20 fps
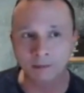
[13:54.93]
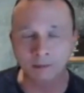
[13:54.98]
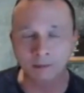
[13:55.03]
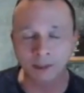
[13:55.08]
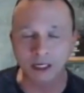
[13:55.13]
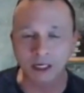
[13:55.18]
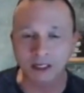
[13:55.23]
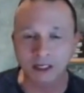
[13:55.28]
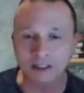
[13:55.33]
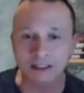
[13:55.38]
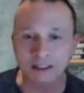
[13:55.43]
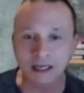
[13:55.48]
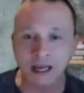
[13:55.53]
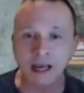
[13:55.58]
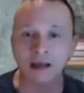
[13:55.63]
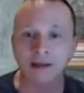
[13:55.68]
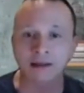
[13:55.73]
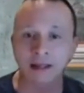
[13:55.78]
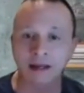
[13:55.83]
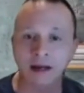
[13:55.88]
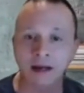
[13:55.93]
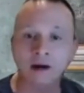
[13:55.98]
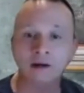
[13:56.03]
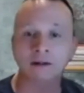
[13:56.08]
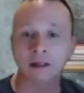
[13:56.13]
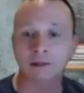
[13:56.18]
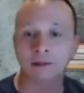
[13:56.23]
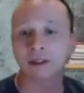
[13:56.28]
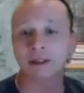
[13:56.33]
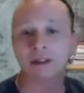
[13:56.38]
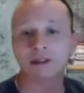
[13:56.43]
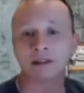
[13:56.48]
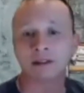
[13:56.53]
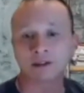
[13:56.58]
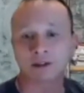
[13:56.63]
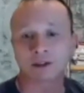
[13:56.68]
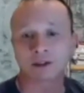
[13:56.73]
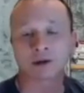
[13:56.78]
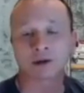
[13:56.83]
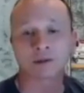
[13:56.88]
Because, yeah, they are limited
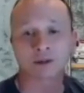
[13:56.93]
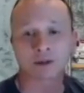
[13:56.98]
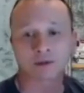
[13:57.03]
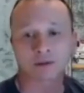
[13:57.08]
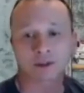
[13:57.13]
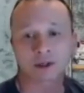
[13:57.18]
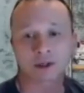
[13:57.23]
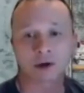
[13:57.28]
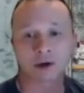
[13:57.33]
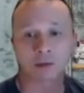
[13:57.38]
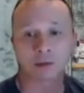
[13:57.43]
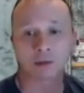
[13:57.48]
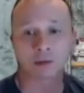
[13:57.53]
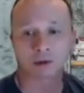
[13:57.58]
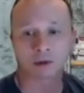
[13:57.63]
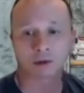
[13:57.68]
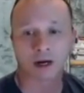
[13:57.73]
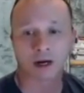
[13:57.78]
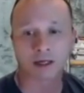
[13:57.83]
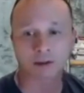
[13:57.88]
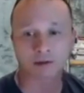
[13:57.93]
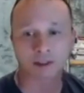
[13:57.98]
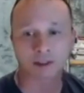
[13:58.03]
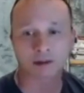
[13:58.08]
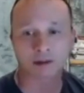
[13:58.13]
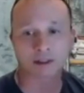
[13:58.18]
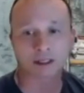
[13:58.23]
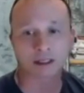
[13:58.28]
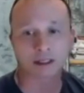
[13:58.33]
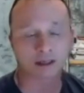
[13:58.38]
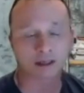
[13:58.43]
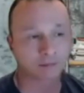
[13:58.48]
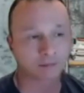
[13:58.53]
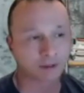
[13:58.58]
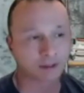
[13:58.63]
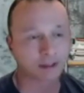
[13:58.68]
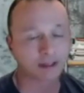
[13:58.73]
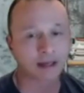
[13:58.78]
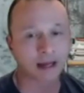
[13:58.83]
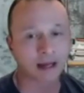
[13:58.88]
in terms of scope and granularity.
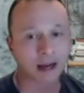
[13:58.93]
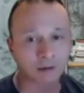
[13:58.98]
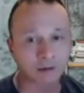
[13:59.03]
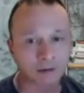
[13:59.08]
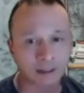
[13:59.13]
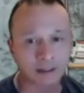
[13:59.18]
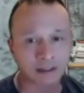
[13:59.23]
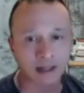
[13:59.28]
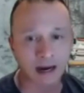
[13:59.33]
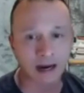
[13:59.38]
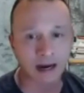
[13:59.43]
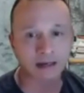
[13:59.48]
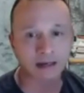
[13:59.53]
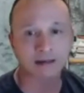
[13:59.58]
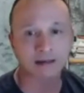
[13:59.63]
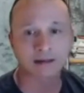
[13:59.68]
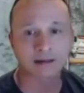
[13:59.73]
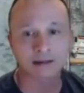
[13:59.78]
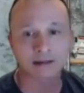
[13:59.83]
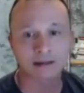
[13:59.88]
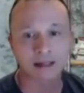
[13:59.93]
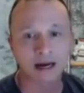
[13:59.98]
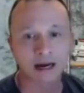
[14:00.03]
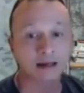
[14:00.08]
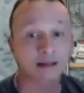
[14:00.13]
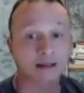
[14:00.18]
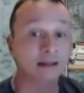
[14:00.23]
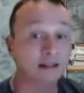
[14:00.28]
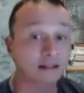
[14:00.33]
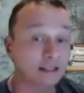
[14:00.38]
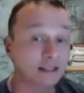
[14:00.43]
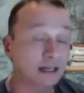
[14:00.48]
But not only that, they lack the